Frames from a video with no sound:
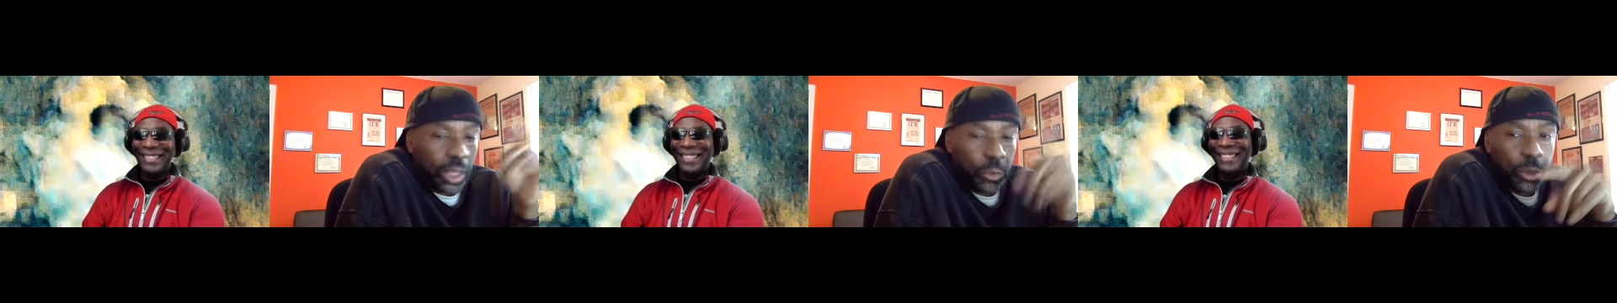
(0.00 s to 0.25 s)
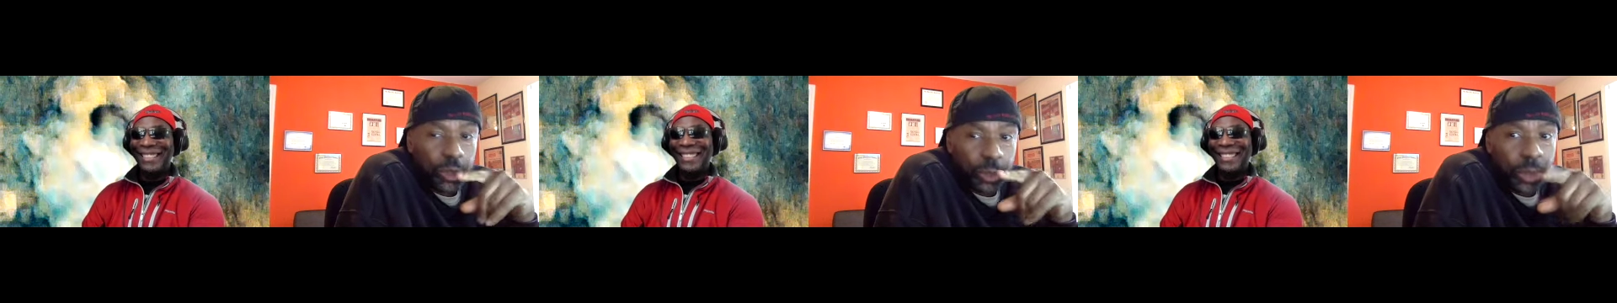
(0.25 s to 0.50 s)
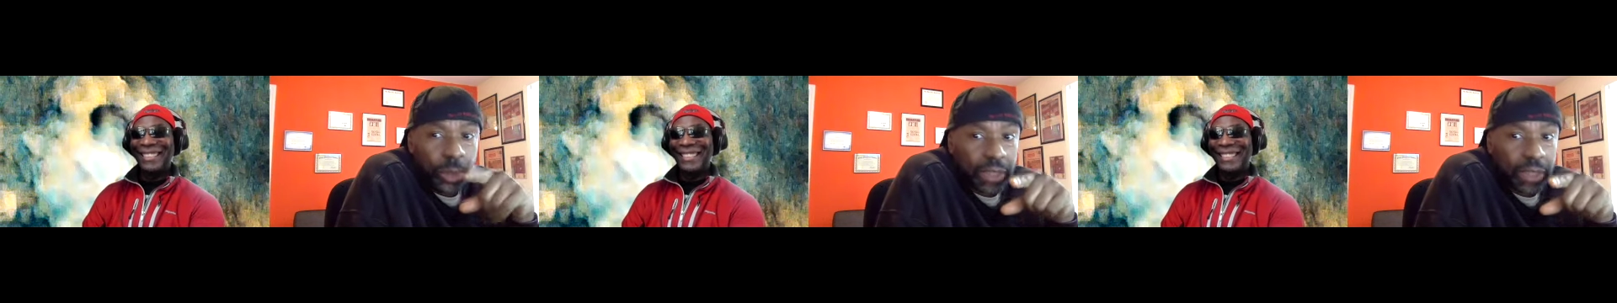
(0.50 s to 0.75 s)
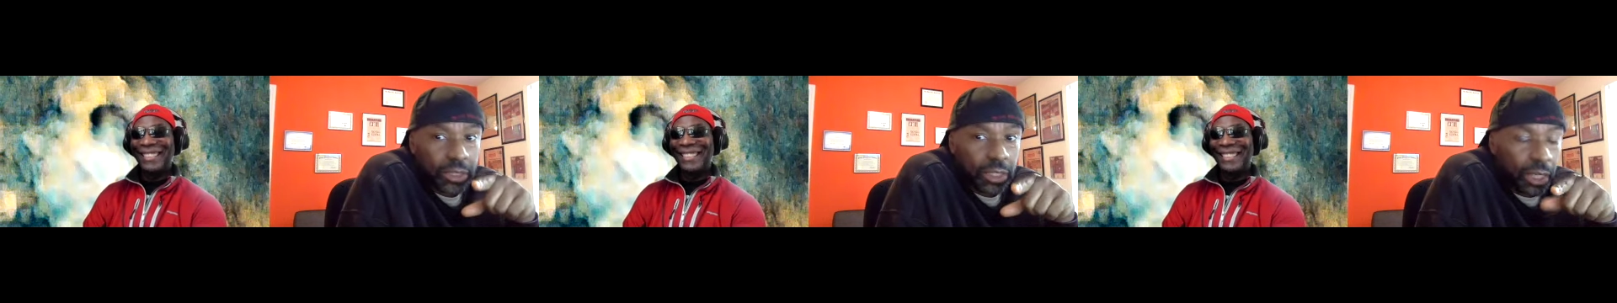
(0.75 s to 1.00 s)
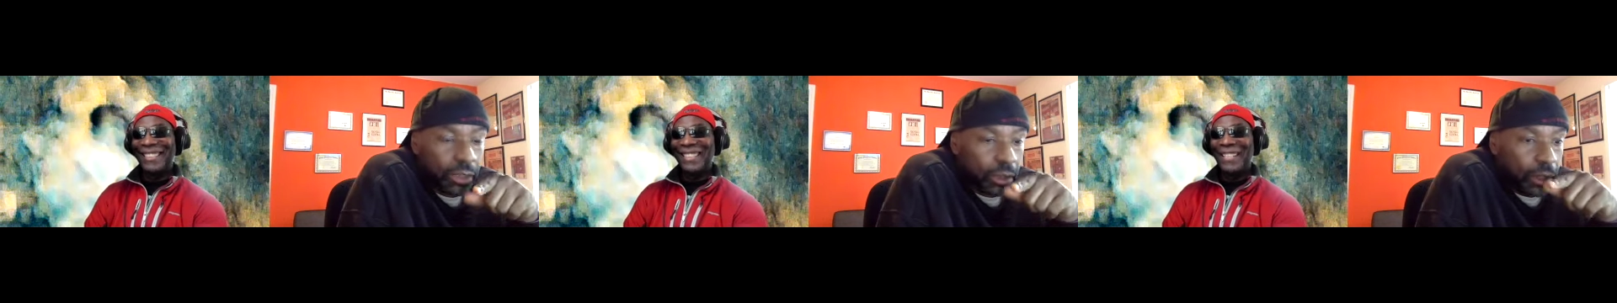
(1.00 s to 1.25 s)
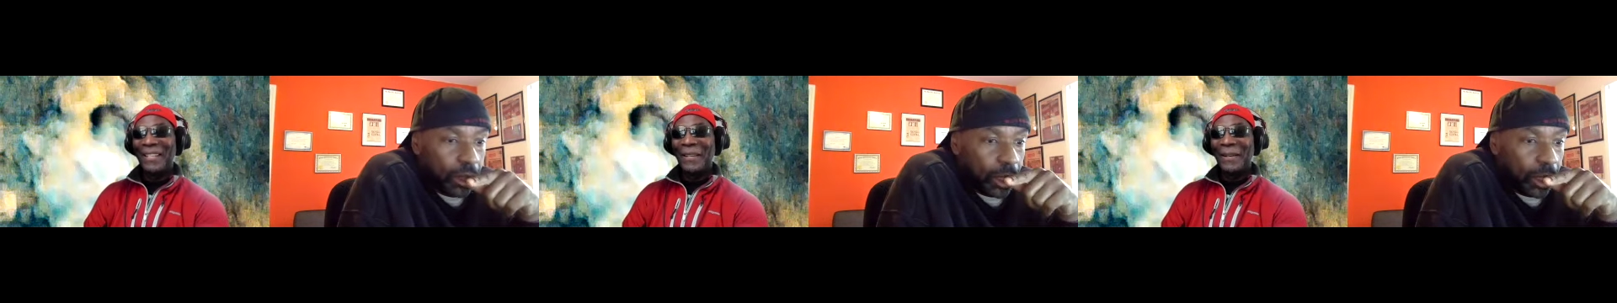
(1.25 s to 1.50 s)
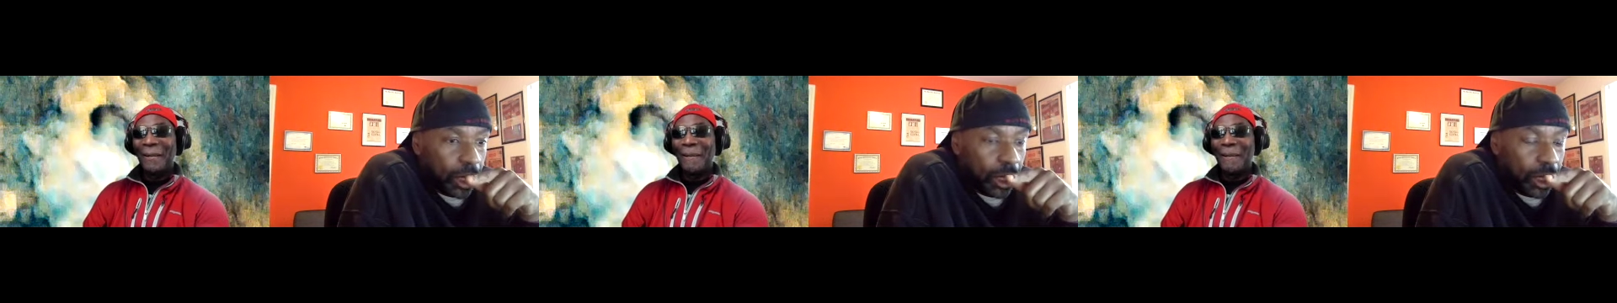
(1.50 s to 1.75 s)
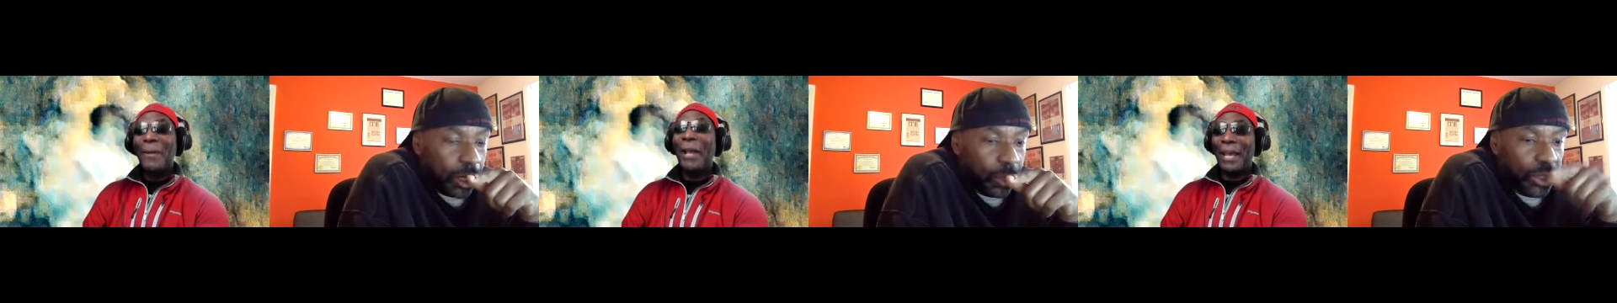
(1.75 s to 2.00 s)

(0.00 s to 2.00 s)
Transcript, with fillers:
Speaker 1: and we'll come back to that. Um, okay.